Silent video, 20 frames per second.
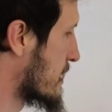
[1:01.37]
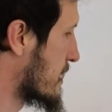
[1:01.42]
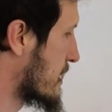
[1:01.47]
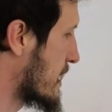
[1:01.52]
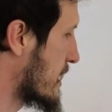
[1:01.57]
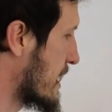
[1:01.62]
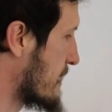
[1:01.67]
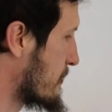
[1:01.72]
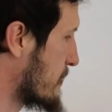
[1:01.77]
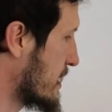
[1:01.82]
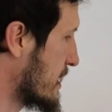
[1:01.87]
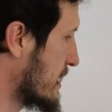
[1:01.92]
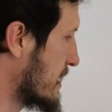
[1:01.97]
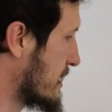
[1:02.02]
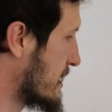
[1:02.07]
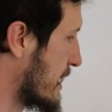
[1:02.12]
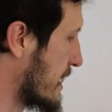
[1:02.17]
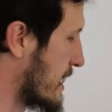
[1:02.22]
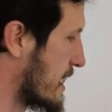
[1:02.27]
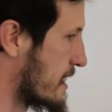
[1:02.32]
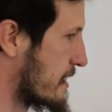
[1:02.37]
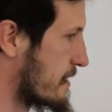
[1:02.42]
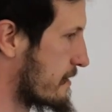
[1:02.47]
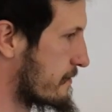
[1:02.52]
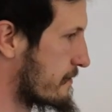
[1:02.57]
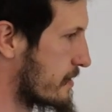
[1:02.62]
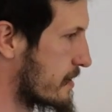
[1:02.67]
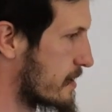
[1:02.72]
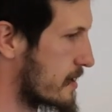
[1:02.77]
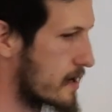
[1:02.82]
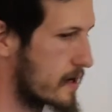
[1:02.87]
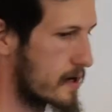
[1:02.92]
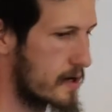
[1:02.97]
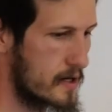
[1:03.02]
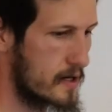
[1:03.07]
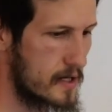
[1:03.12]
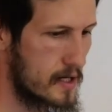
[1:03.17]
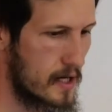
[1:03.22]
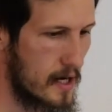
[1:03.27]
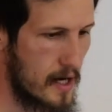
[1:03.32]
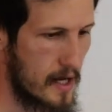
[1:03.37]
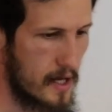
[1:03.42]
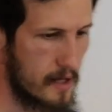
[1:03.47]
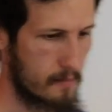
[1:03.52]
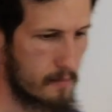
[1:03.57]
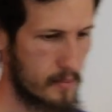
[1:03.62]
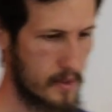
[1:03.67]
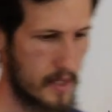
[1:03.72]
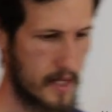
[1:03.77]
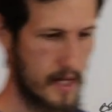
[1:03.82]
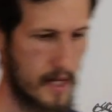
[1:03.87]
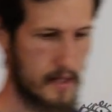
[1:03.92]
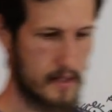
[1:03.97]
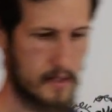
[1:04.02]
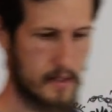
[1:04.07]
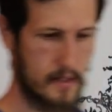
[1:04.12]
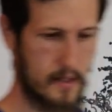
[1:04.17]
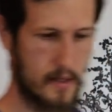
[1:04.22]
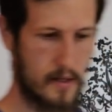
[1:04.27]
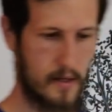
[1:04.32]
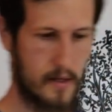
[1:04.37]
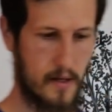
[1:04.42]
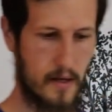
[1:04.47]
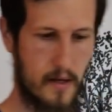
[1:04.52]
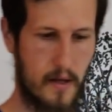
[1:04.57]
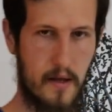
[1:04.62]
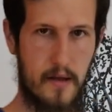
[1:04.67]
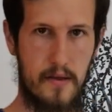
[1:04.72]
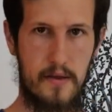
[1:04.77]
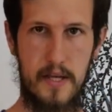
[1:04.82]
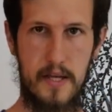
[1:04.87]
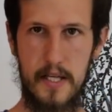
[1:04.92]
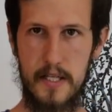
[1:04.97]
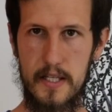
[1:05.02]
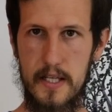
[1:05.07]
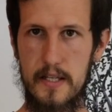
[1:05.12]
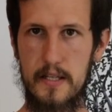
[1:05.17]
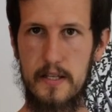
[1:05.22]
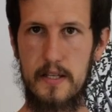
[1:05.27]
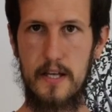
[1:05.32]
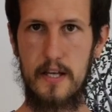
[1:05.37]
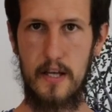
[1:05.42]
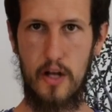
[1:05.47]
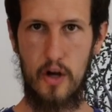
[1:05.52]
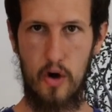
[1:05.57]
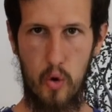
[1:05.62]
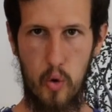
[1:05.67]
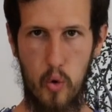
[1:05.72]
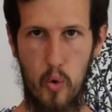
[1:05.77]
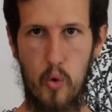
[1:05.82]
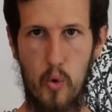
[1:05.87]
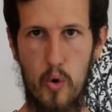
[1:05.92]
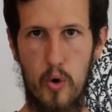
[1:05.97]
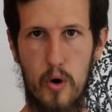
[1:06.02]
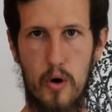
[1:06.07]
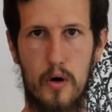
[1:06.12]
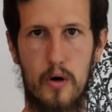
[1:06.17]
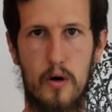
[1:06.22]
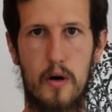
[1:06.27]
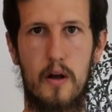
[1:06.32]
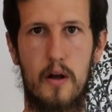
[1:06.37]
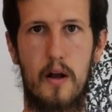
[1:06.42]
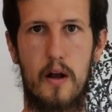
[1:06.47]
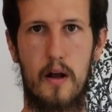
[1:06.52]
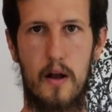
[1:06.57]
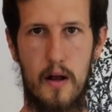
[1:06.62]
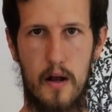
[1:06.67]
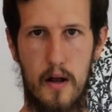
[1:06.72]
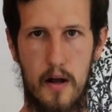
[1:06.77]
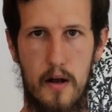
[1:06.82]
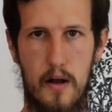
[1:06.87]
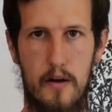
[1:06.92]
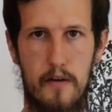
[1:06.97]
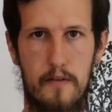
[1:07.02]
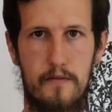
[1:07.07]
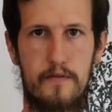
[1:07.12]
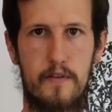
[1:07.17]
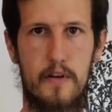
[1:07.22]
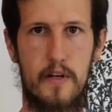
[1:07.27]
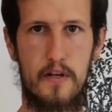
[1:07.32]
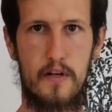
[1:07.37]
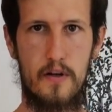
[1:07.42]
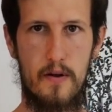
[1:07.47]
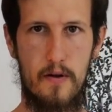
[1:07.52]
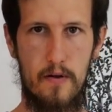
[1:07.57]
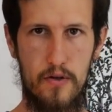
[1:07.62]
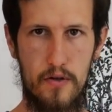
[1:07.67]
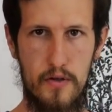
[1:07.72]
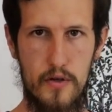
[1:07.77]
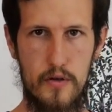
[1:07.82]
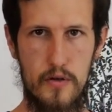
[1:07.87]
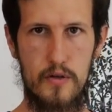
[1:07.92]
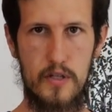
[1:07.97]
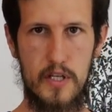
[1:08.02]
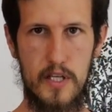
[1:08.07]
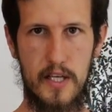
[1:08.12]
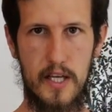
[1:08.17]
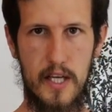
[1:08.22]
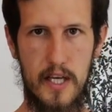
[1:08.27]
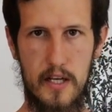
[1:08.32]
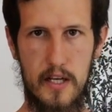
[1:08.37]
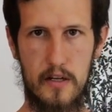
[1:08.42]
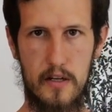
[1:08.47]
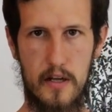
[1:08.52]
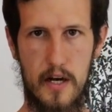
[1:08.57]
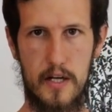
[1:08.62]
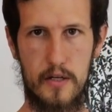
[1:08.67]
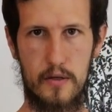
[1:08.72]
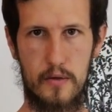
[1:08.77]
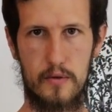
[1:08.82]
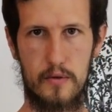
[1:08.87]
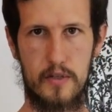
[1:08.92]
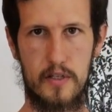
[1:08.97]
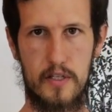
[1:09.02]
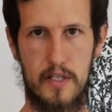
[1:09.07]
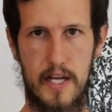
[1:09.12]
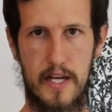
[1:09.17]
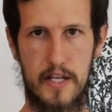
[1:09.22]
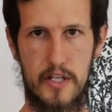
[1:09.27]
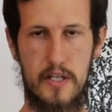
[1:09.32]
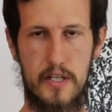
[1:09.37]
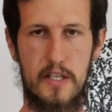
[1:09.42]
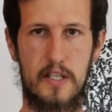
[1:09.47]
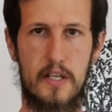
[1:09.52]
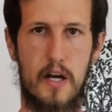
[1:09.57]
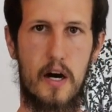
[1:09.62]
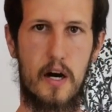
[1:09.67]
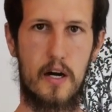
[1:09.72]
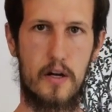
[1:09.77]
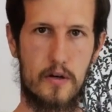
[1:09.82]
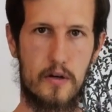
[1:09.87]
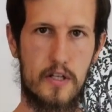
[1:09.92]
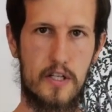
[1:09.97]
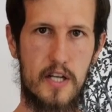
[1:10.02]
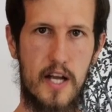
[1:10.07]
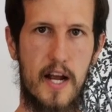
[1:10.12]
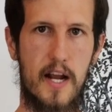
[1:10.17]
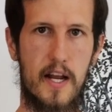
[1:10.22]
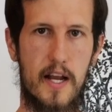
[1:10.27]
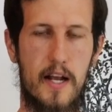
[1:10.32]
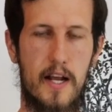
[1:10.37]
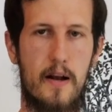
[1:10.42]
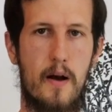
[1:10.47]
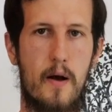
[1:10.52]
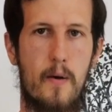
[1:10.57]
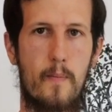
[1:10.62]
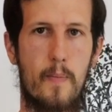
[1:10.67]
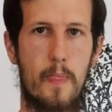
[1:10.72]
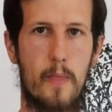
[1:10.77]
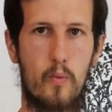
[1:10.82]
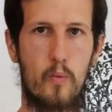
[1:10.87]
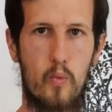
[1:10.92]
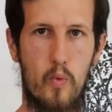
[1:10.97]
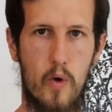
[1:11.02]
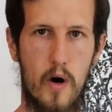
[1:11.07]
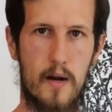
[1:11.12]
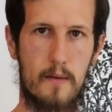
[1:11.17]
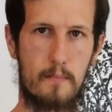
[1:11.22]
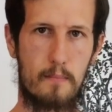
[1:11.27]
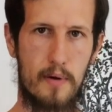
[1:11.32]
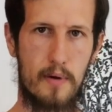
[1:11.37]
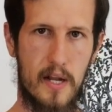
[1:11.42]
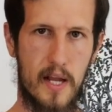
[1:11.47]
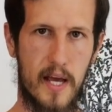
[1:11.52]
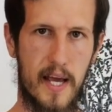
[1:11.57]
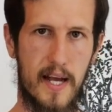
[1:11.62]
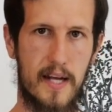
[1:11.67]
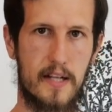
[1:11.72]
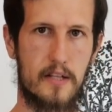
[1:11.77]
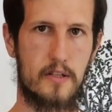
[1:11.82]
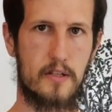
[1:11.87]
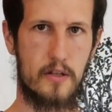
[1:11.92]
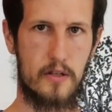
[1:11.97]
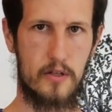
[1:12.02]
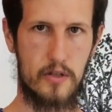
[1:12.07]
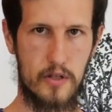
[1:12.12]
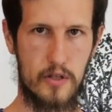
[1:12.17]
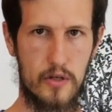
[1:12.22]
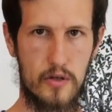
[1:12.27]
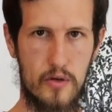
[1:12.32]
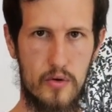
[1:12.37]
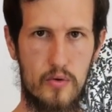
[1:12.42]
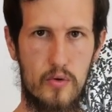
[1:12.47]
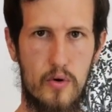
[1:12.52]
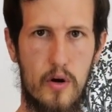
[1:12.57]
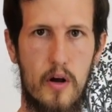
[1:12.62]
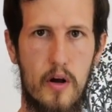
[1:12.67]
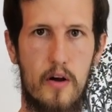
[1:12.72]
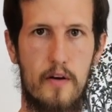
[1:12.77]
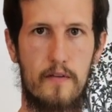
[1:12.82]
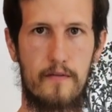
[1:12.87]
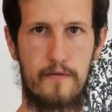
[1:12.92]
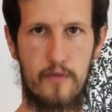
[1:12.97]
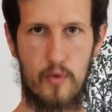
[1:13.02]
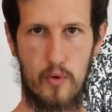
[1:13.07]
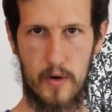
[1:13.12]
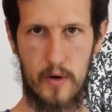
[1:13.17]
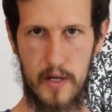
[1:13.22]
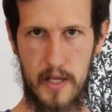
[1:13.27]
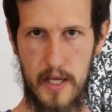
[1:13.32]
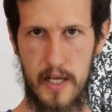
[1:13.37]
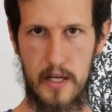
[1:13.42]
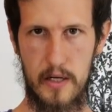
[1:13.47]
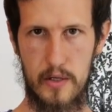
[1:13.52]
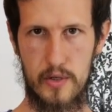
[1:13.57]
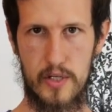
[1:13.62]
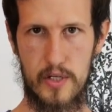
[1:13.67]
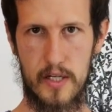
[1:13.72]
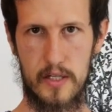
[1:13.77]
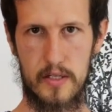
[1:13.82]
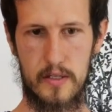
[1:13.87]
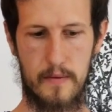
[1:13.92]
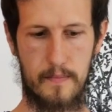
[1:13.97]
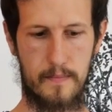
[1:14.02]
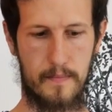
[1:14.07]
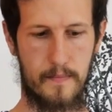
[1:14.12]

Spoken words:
and we need to have dying plants. This is the core of using ecological succession, is understanding what plants do for an ecosystem.